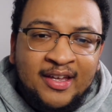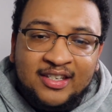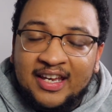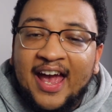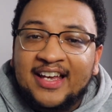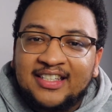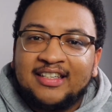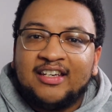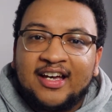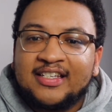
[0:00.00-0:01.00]
So he actually
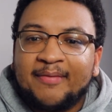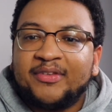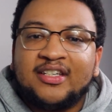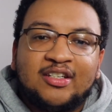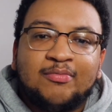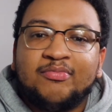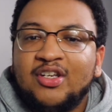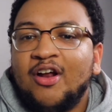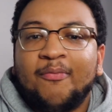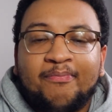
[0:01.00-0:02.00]
does something to,
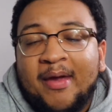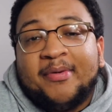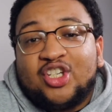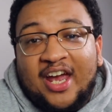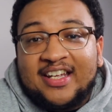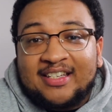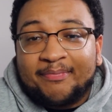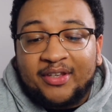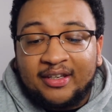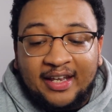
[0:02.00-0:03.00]
maybe change
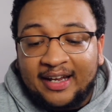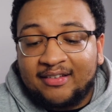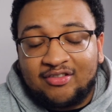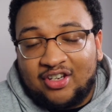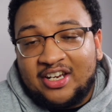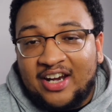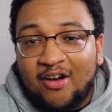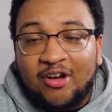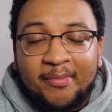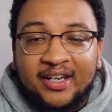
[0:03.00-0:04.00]
something that change the
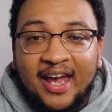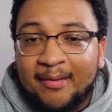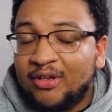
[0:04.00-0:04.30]
outcome of the game.